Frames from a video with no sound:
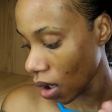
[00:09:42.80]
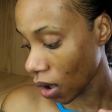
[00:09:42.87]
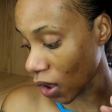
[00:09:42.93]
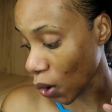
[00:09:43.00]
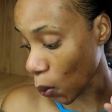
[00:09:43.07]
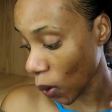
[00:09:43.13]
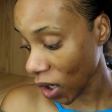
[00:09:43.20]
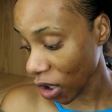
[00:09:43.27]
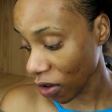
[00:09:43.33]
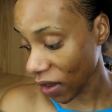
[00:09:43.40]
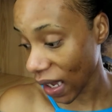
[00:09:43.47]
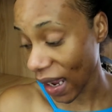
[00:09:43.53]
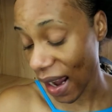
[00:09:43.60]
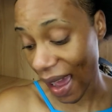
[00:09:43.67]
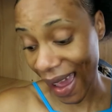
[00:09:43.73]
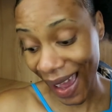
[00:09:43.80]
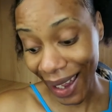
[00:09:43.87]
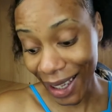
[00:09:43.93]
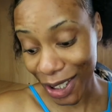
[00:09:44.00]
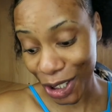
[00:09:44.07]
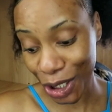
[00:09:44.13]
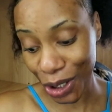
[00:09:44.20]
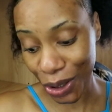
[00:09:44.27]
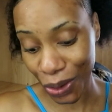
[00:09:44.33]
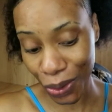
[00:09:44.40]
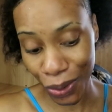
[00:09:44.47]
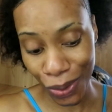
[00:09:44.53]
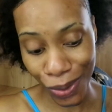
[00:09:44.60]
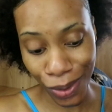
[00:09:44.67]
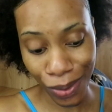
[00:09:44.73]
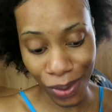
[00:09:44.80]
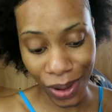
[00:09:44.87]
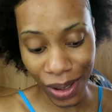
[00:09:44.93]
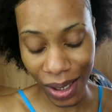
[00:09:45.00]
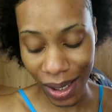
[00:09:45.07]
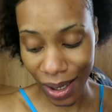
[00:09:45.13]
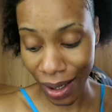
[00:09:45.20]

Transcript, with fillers: the winner that I choose